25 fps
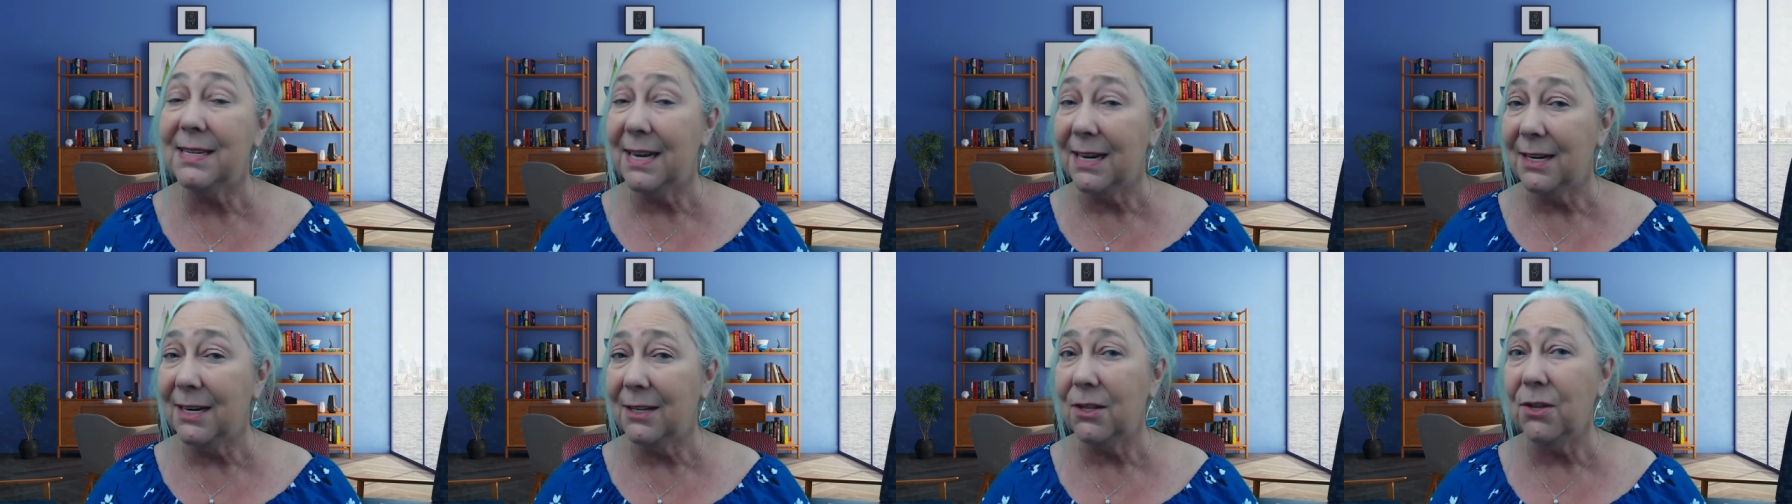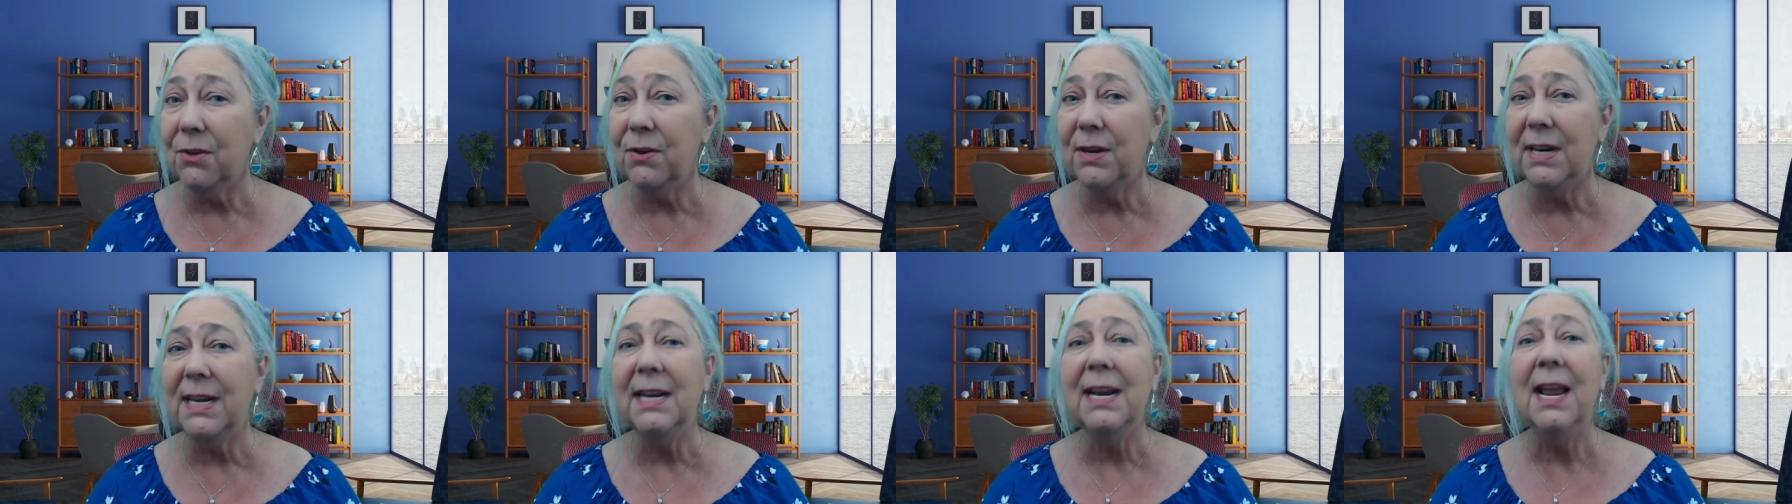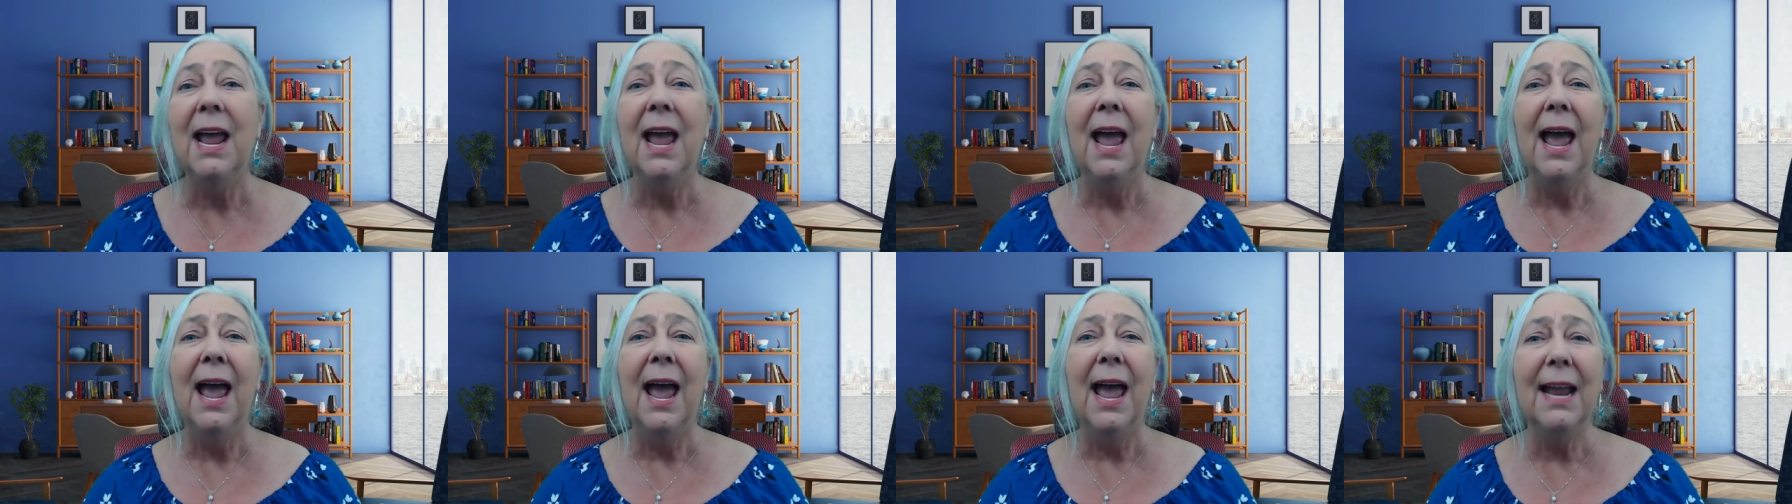
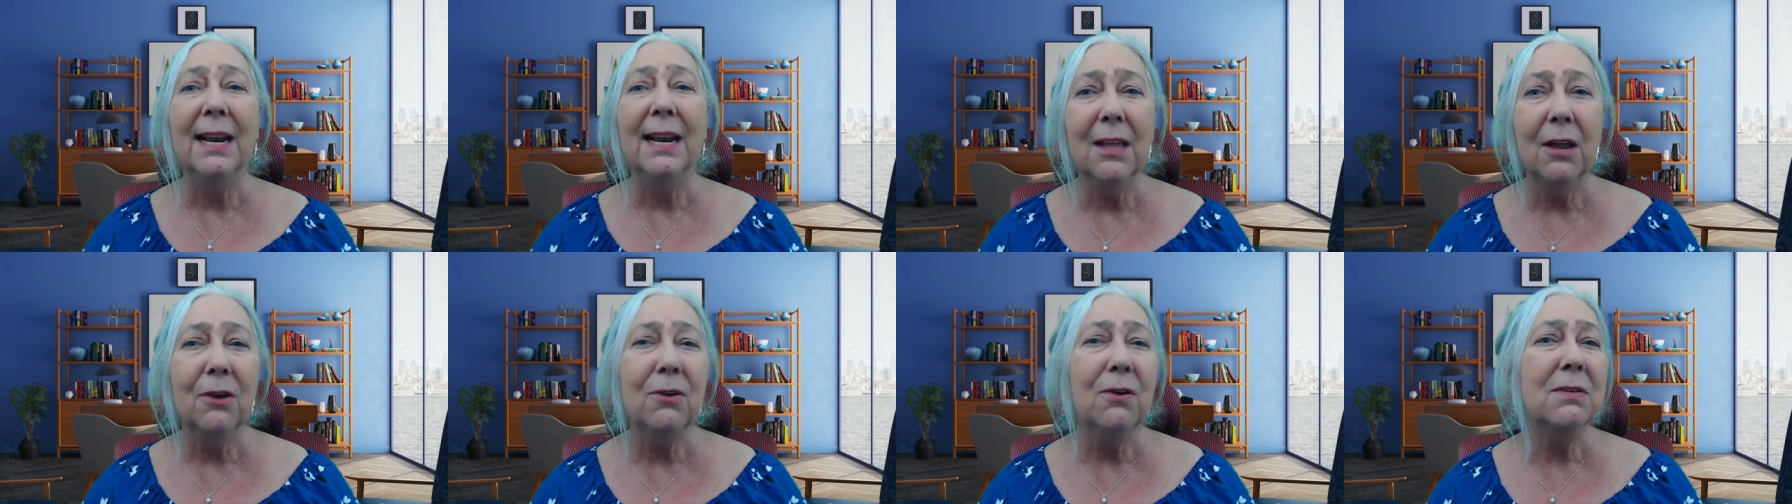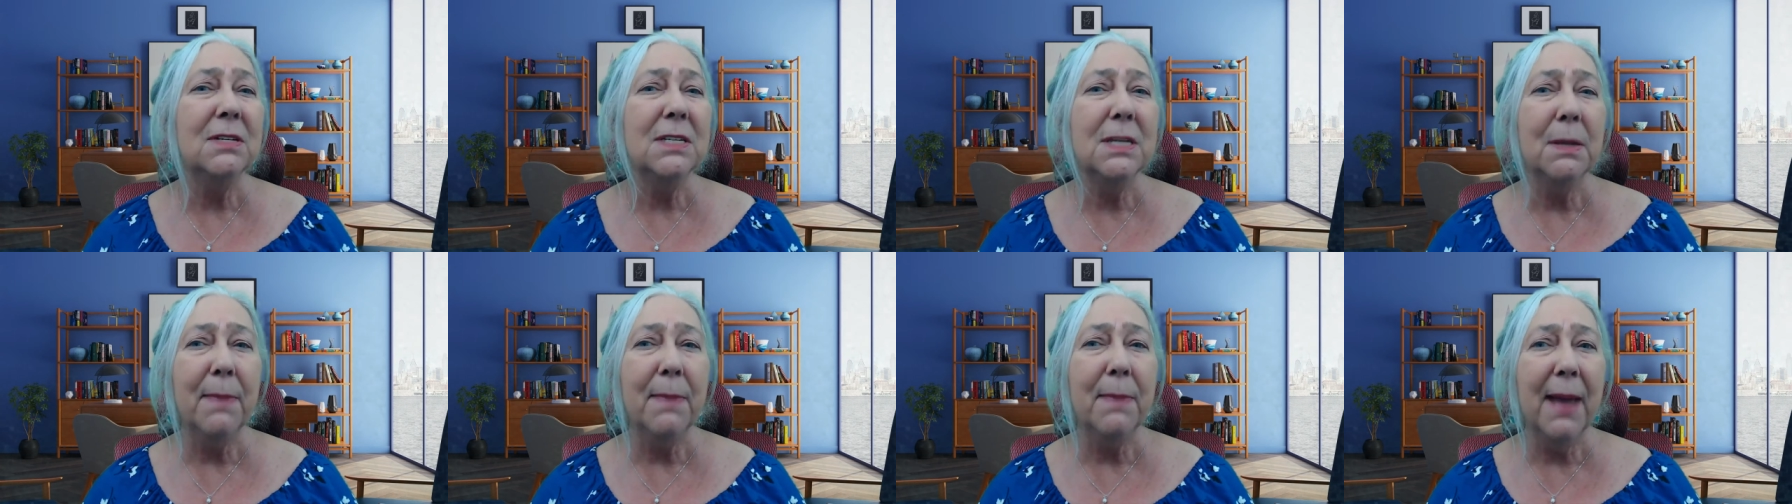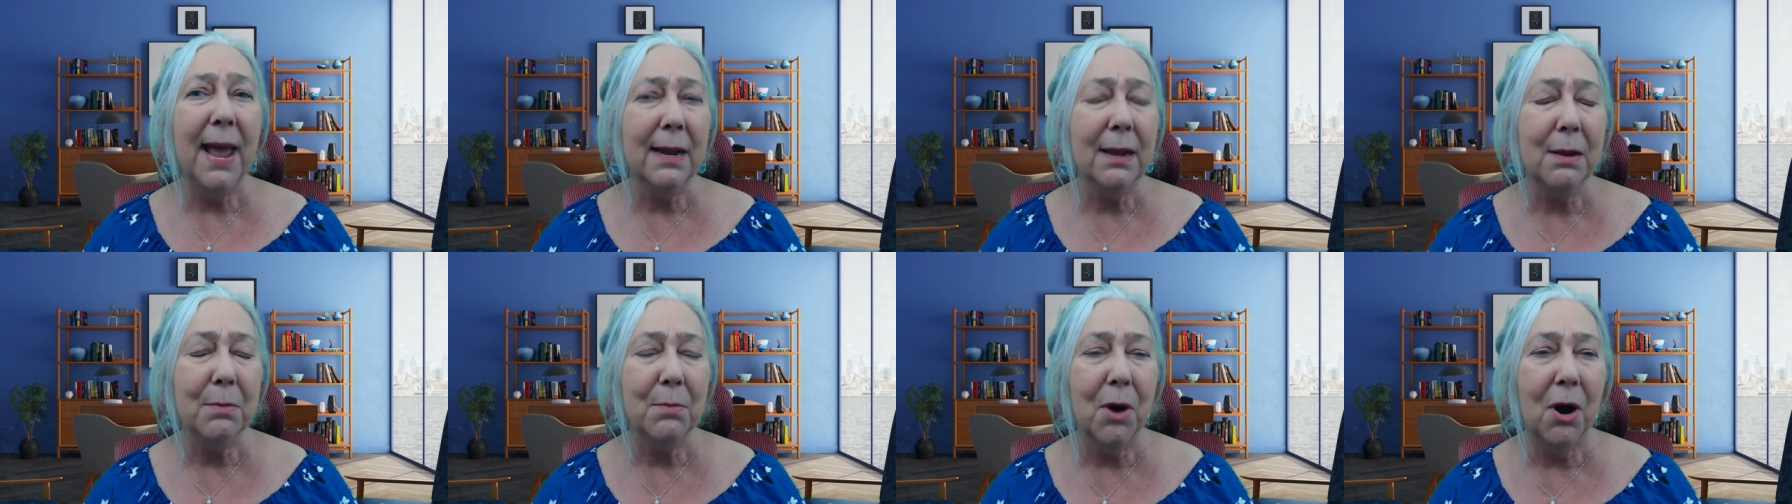including a local
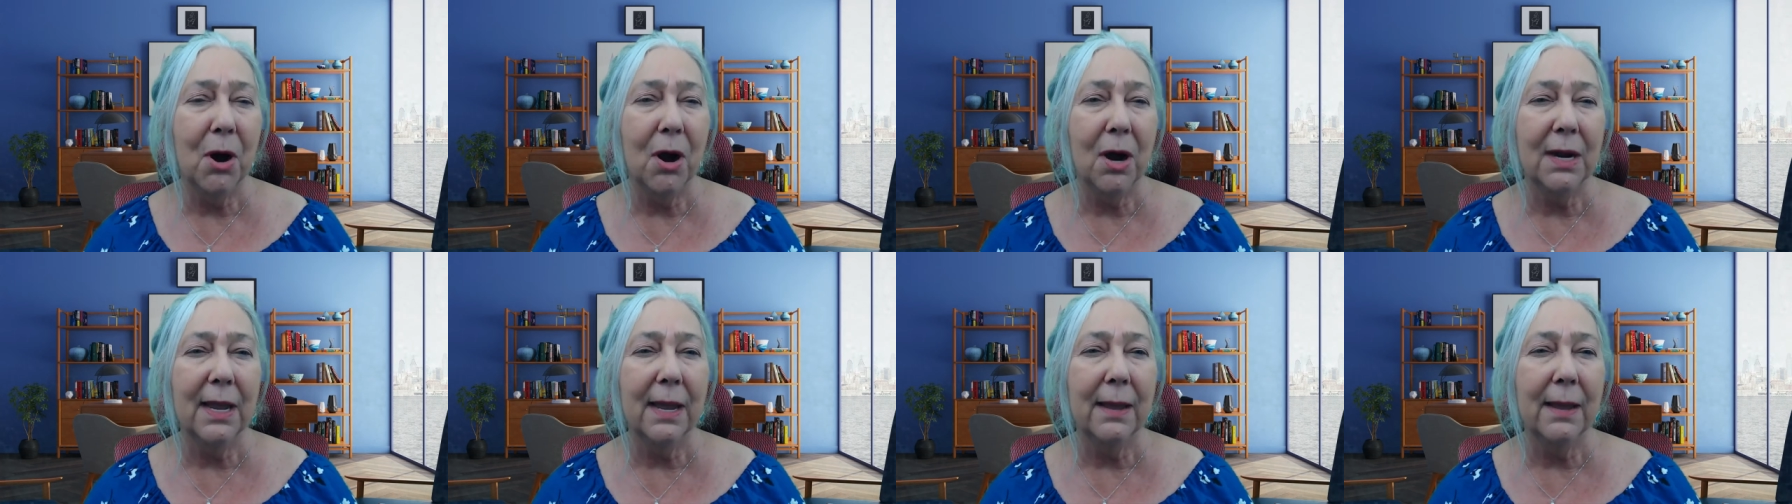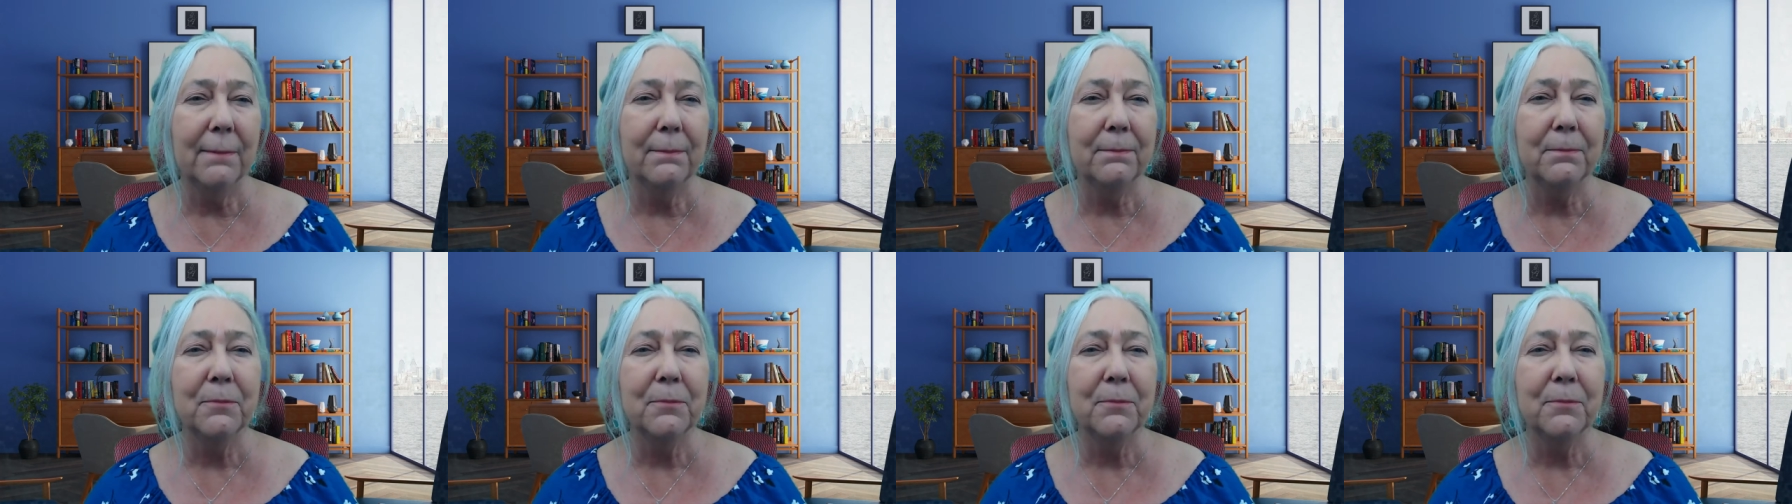tobacco market.